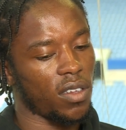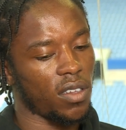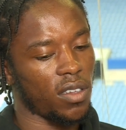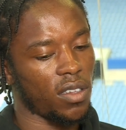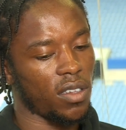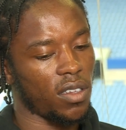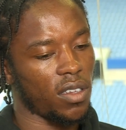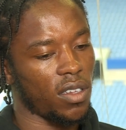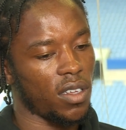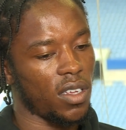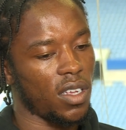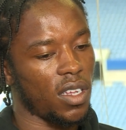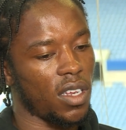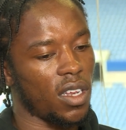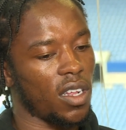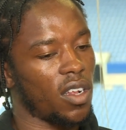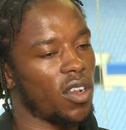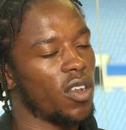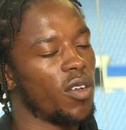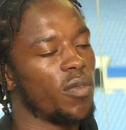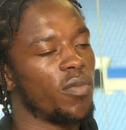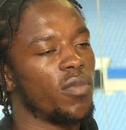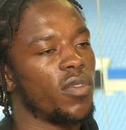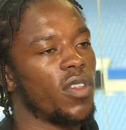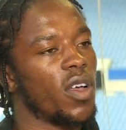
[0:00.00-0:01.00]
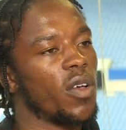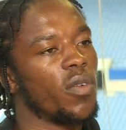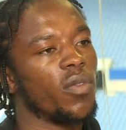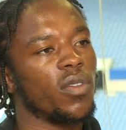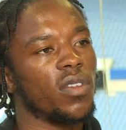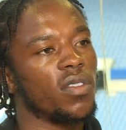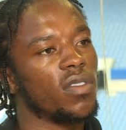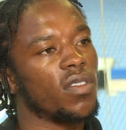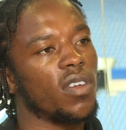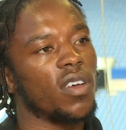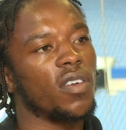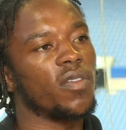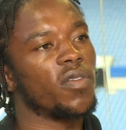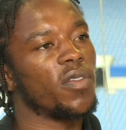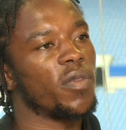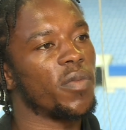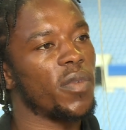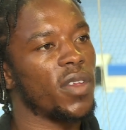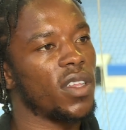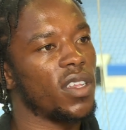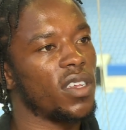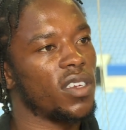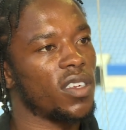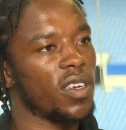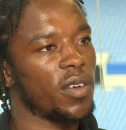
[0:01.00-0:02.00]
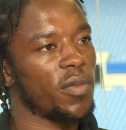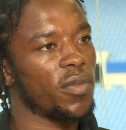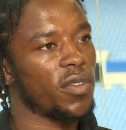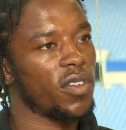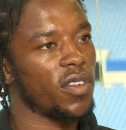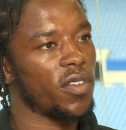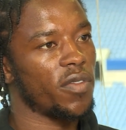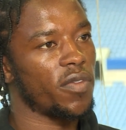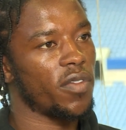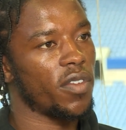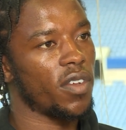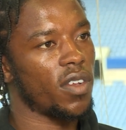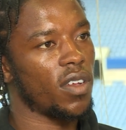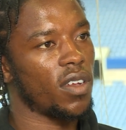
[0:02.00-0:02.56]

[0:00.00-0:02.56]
And the club don't deserve to be in the Championship for